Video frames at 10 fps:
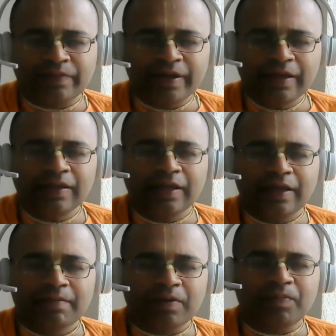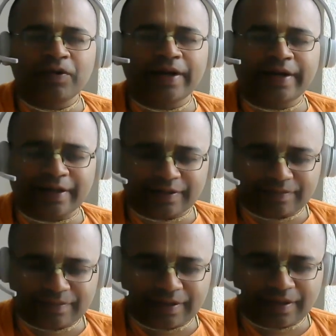they will propagate it
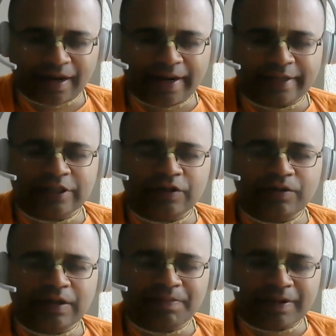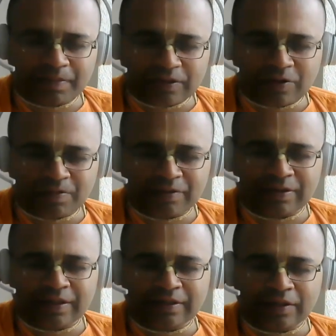and execute the purpose of
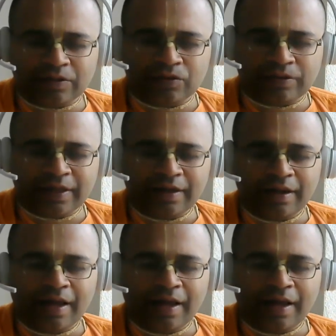Bhagavad Gita through their